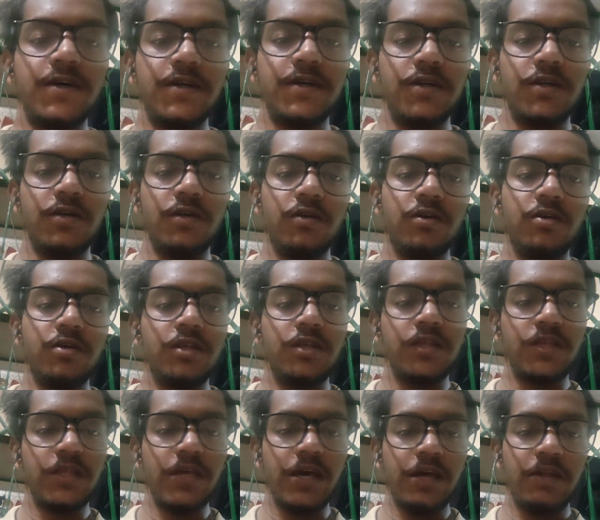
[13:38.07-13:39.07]

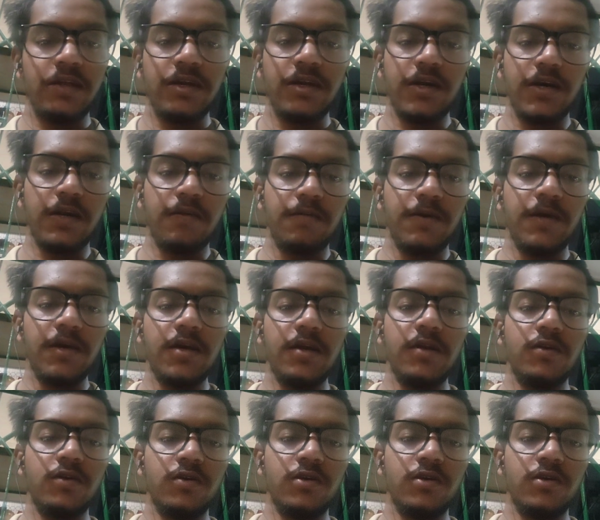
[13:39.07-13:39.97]
neither RBI nor